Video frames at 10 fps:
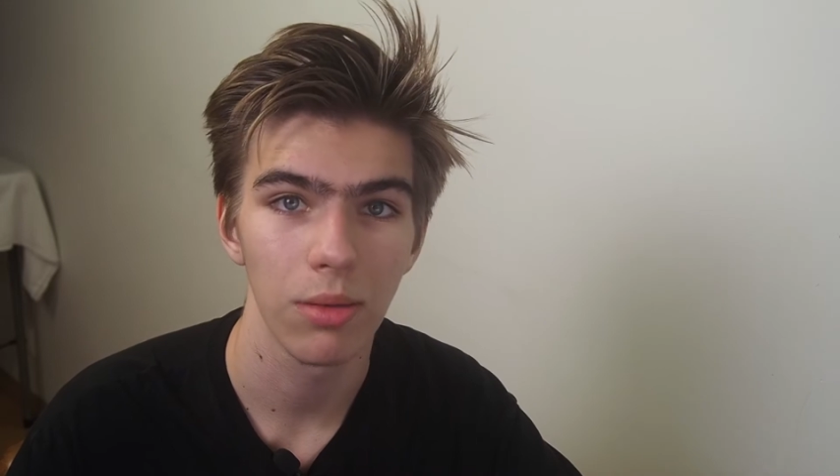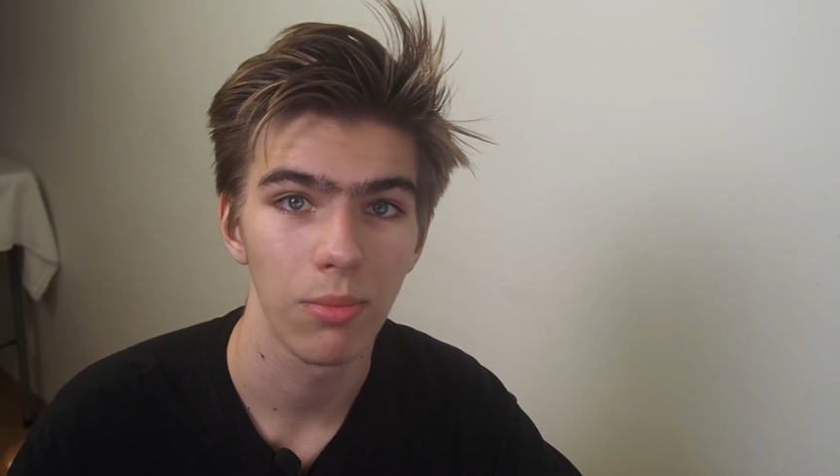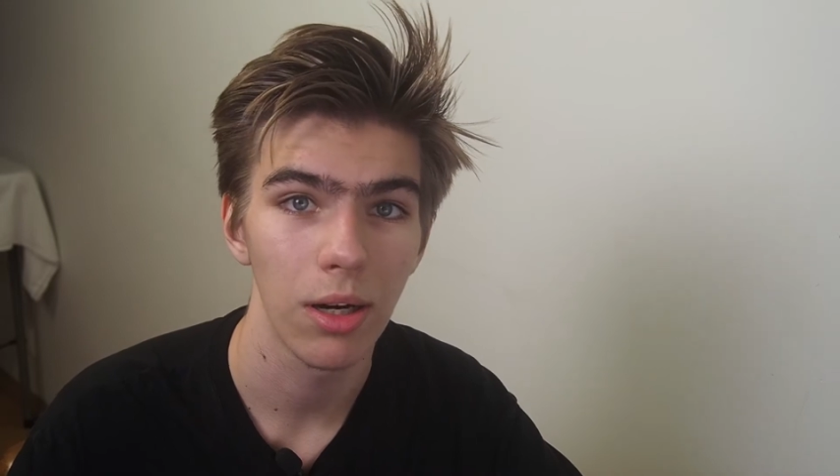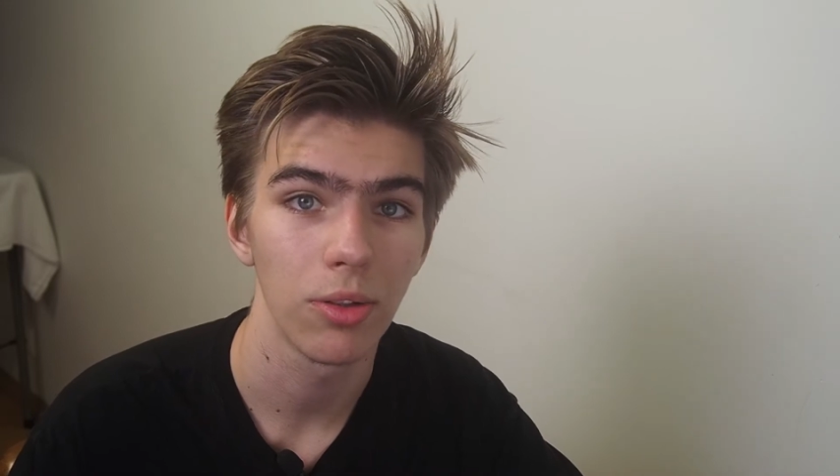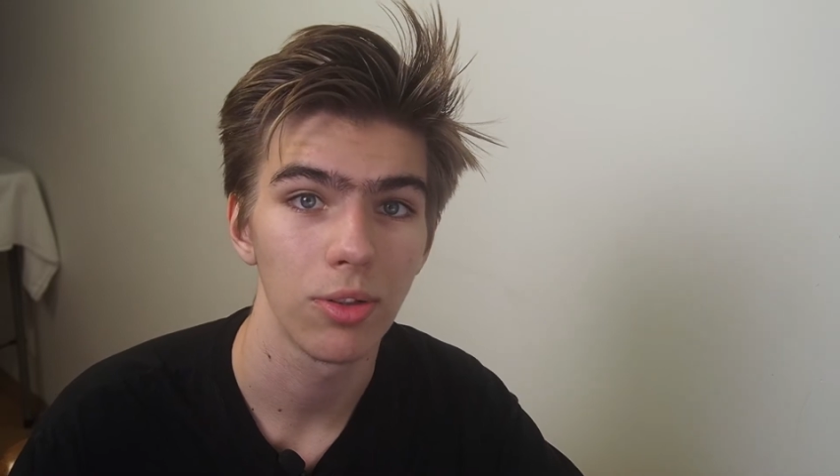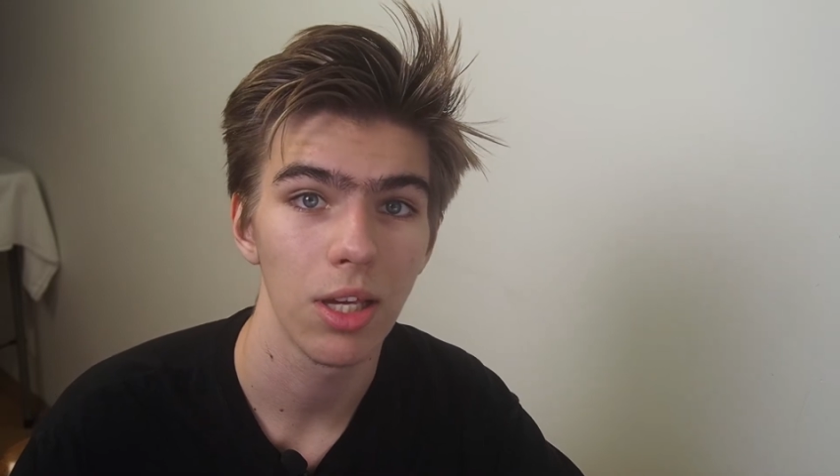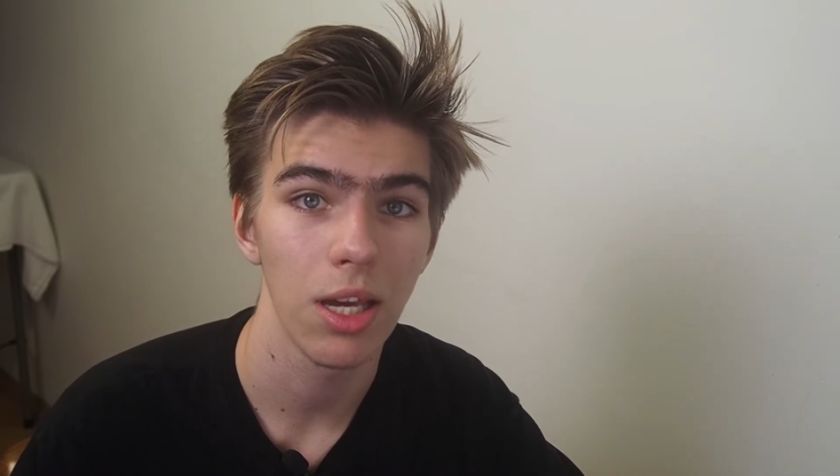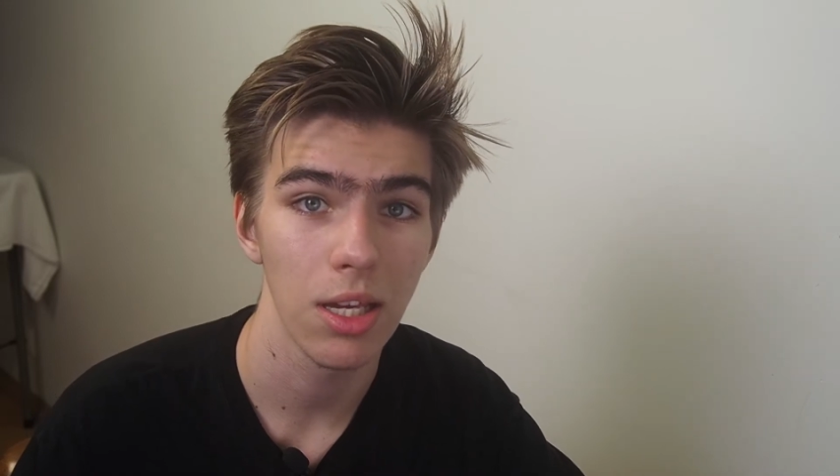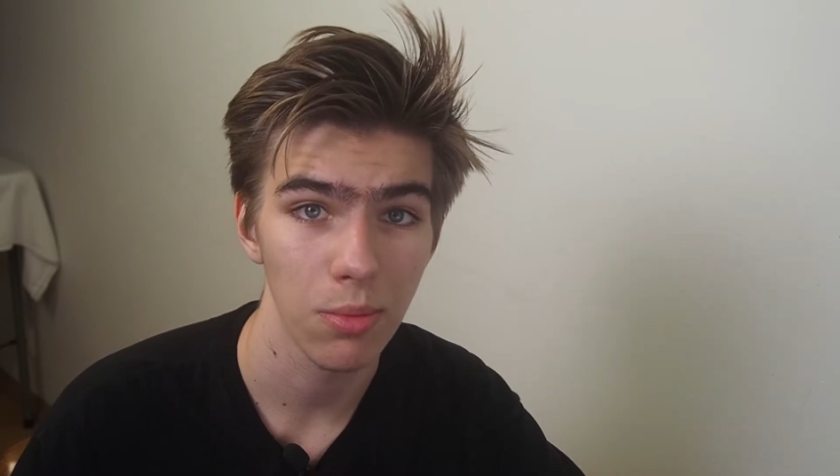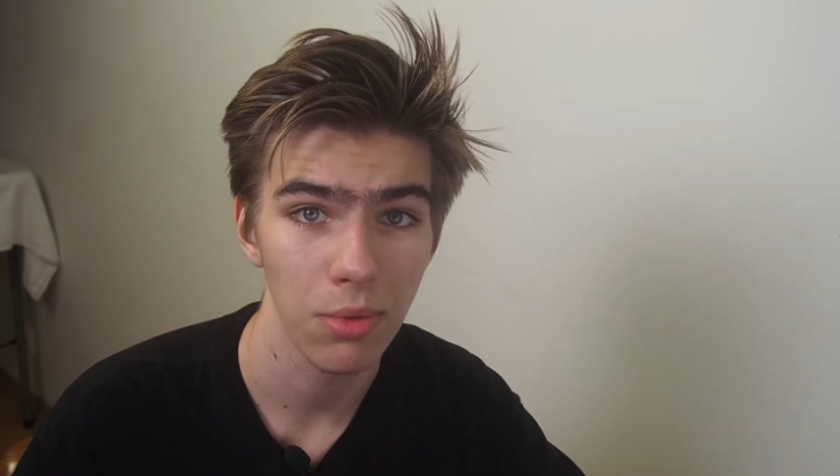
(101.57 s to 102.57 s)
about the
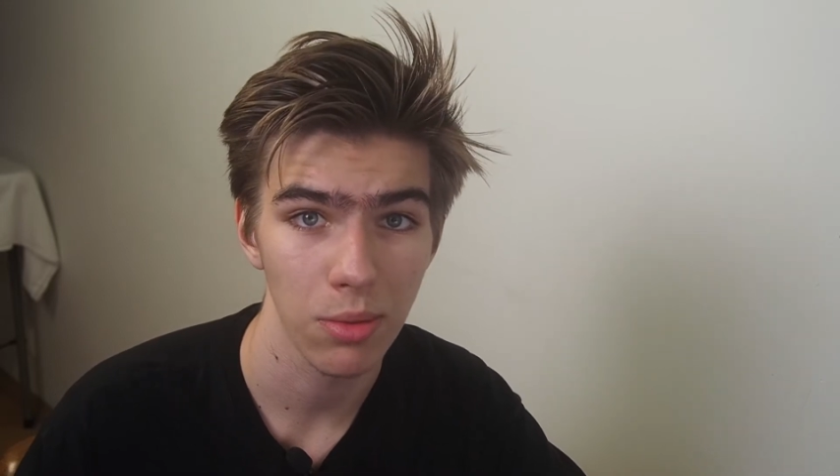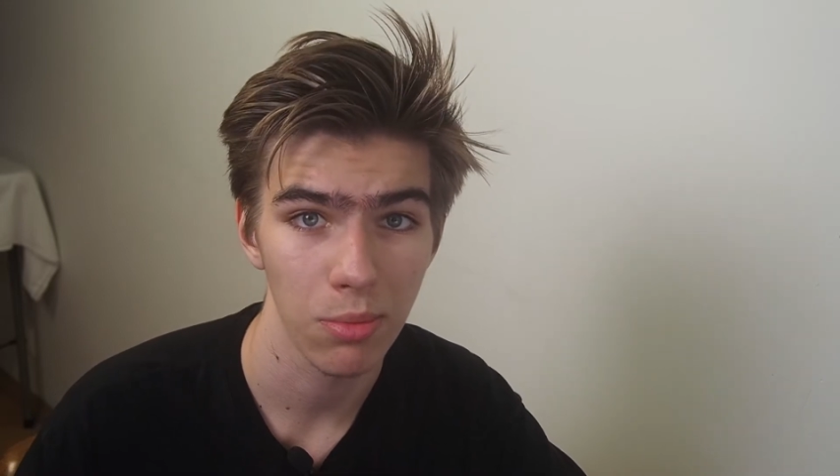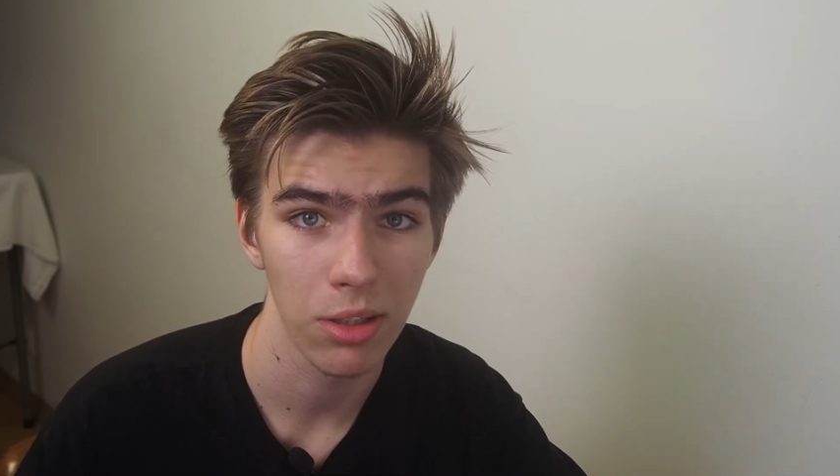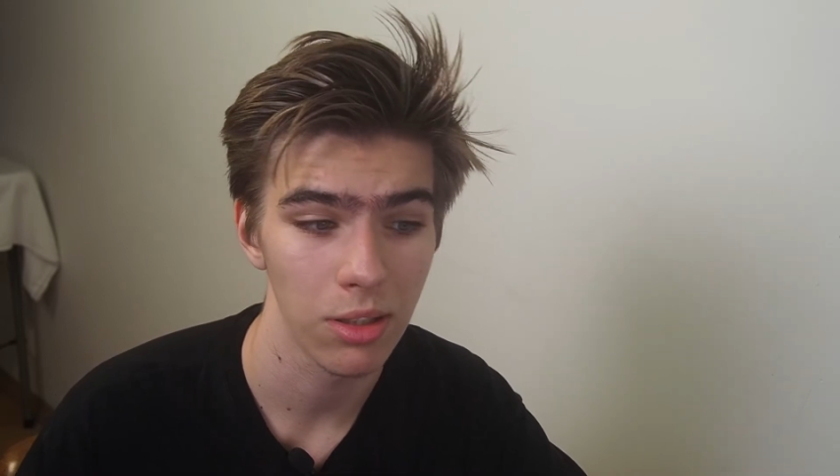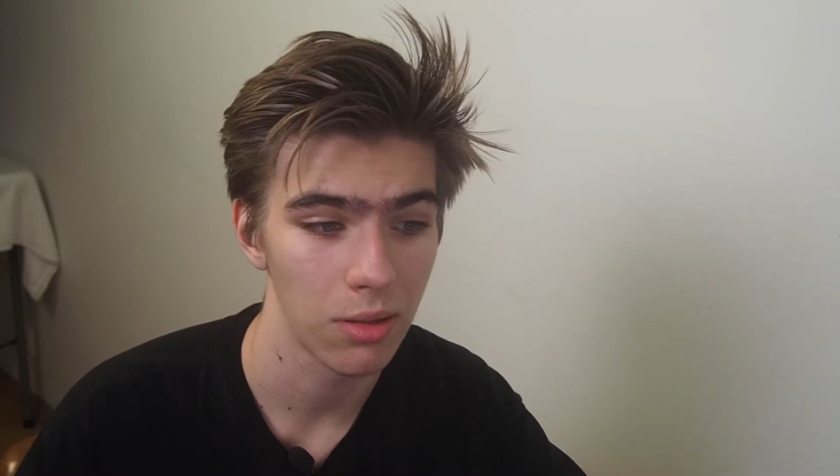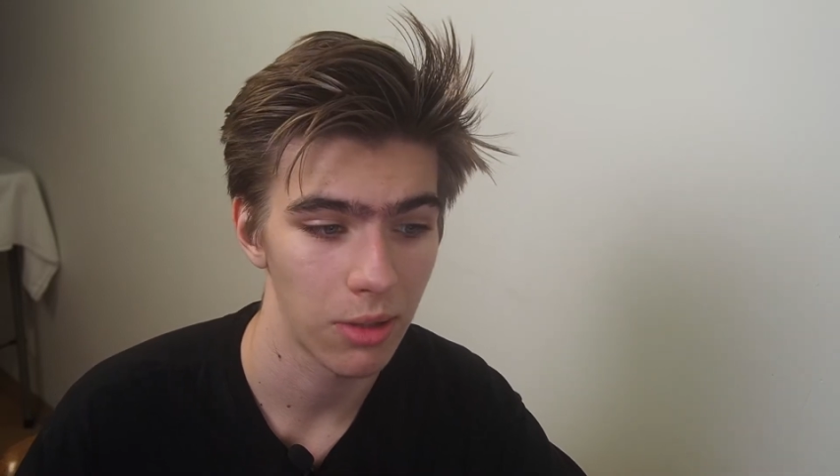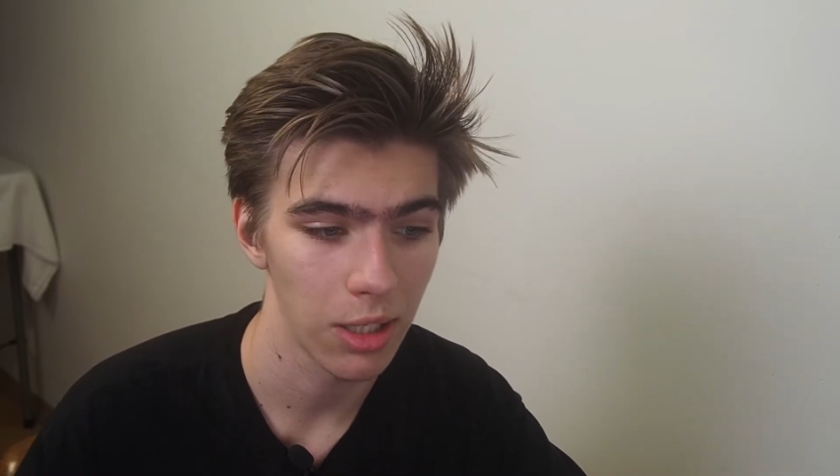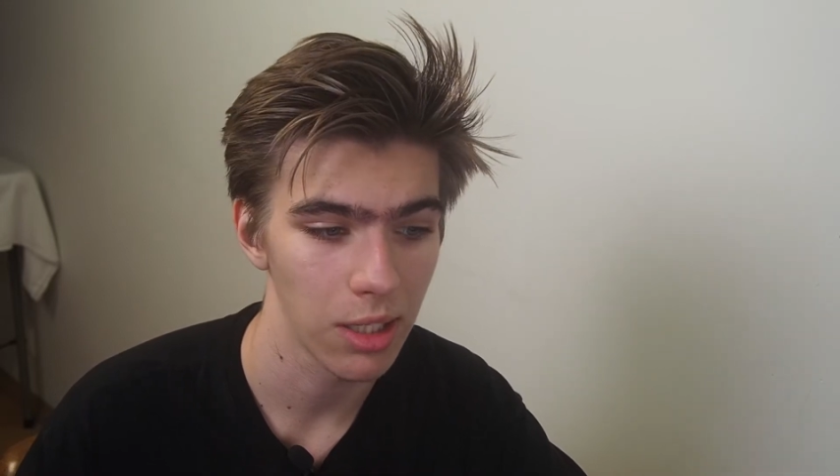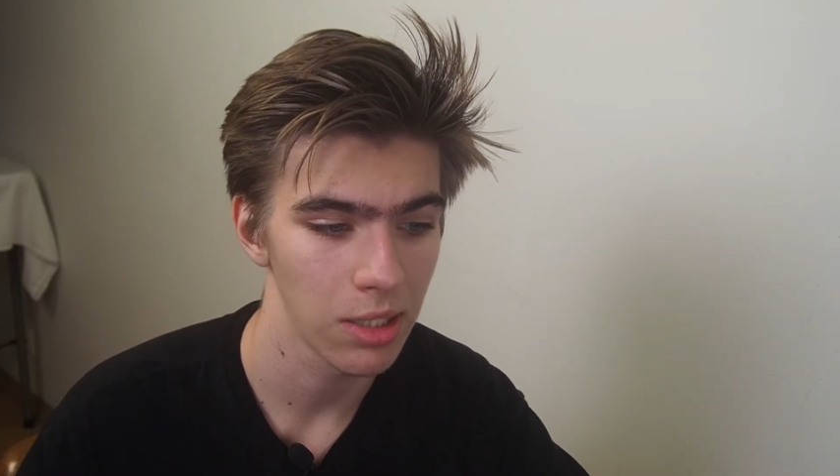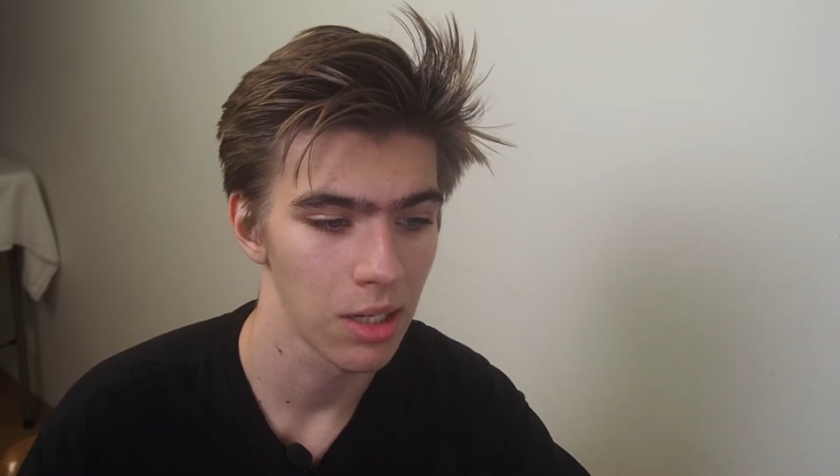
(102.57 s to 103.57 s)
SMS MAN
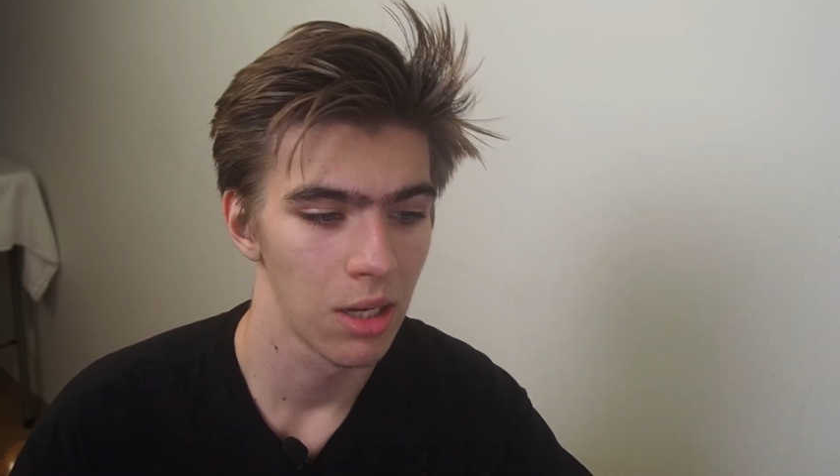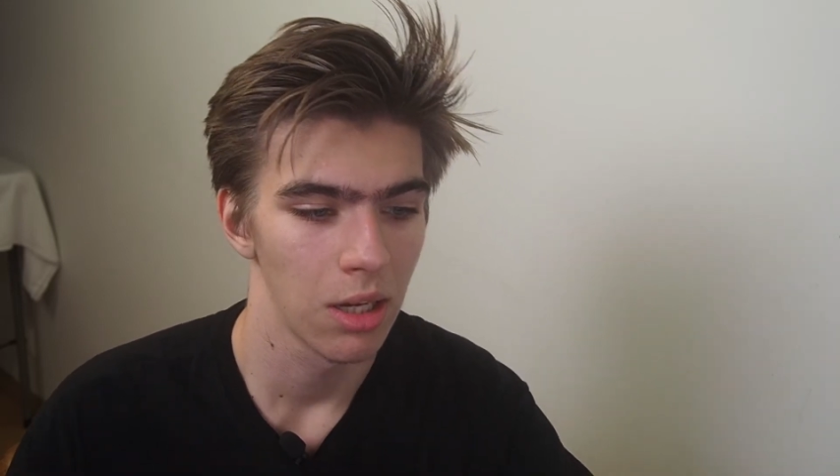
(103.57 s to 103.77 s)
service.